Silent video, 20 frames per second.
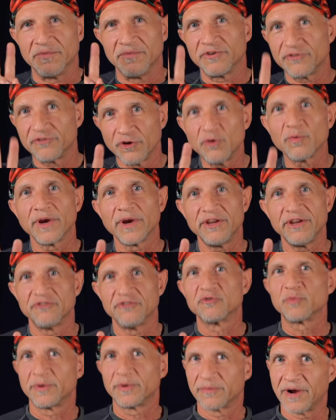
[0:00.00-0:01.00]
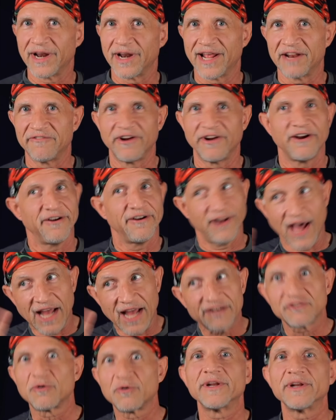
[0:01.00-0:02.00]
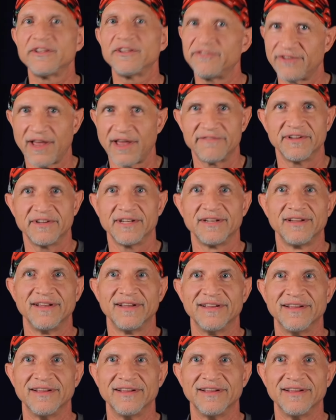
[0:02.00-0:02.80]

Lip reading: two reasons we run out of air, not 27,